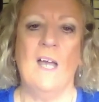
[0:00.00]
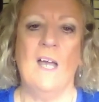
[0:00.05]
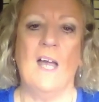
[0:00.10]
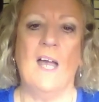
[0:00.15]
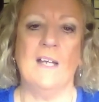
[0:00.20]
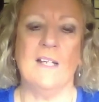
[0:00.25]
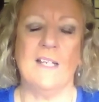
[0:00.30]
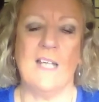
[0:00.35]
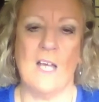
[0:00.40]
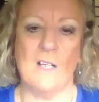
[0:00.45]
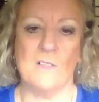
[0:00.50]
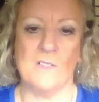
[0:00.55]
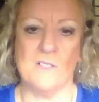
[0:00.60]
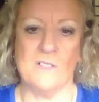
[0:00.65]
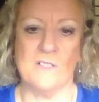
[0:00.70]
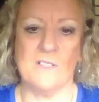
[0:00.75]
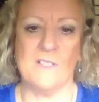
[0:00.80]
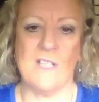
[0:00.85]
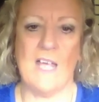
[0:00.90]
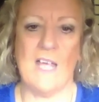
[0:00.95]
an accountant
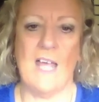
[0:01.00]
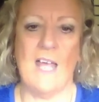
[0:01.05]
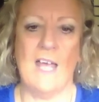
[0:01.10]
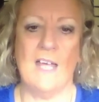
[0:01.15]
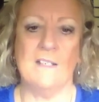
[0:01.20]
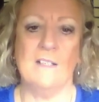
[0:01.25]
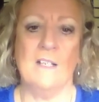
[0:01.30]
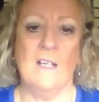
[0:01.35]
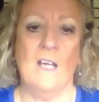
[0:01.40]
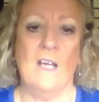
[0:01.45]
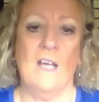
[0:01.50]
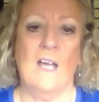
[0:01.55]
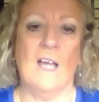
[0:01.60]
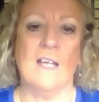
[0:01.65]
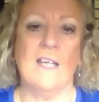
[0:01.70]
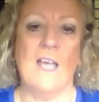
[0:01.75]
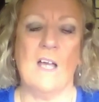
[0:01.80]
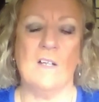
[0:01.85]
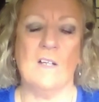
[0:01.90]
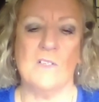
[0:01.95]
sad,
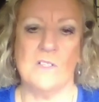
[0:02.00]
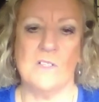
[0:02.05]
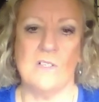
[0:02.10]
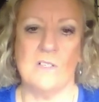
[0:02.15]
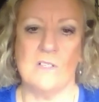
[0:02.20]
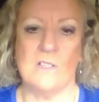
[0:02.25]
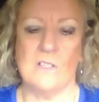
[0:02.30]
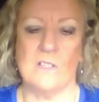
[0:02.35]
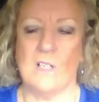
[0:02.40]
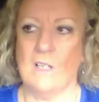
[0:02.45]
accountant,